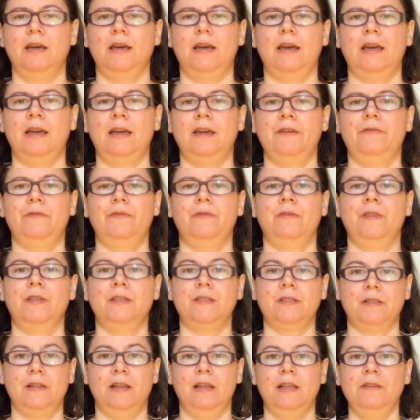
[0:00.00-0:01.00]
the
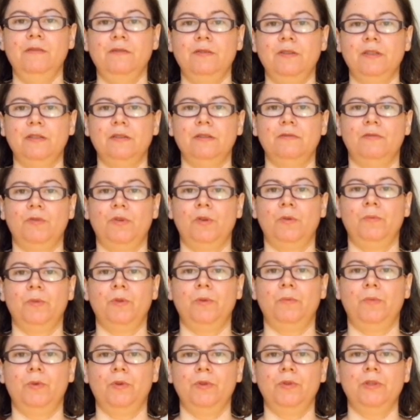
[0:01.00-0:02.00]
sleeves from the
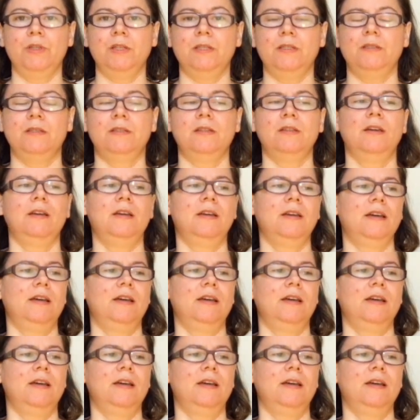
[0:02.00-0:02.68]
bodice.